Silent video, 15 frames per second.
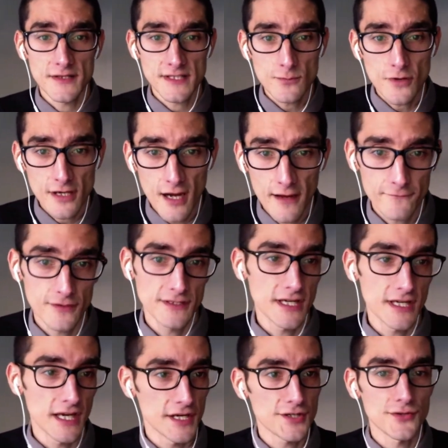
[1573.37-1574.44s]
on somewhat
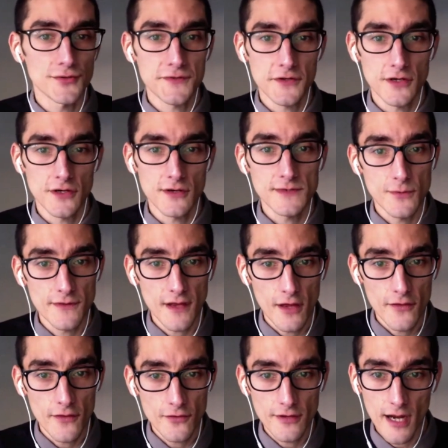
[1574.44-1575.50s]
confrontational terms with
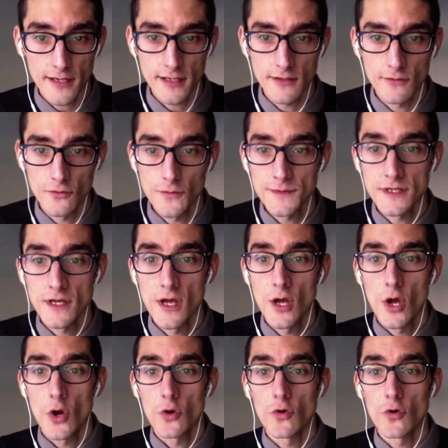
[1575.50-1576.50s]
other Yaqui groups